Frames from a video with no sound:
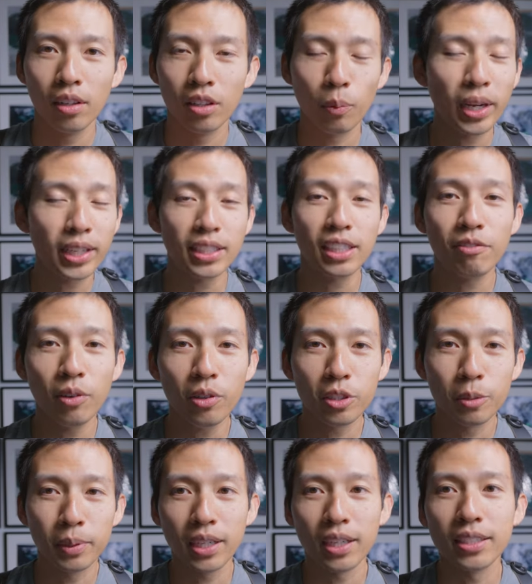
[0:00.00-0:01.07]
the way I take
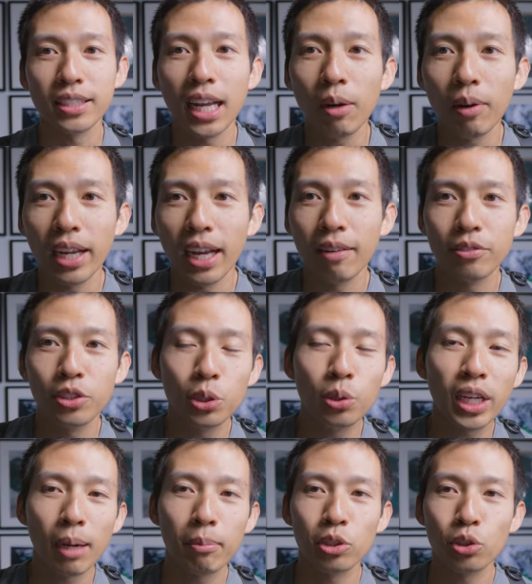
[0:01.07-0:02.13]
photos because now I have two
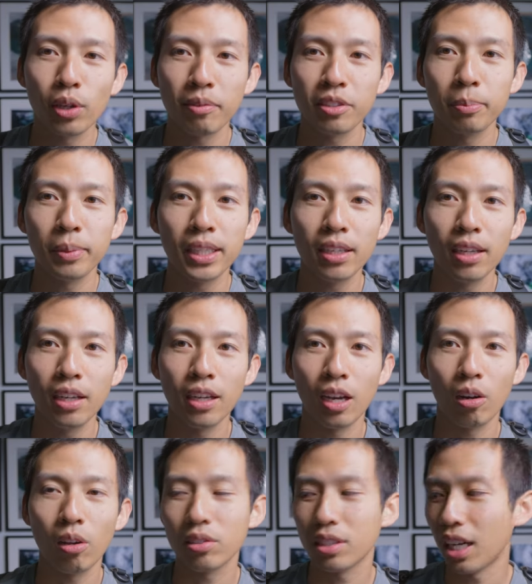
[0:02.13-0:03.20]
cameras strapped to me
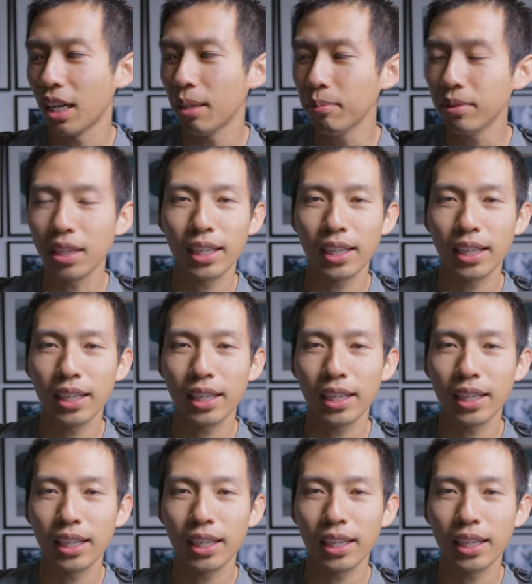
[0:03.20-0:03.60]
at all times.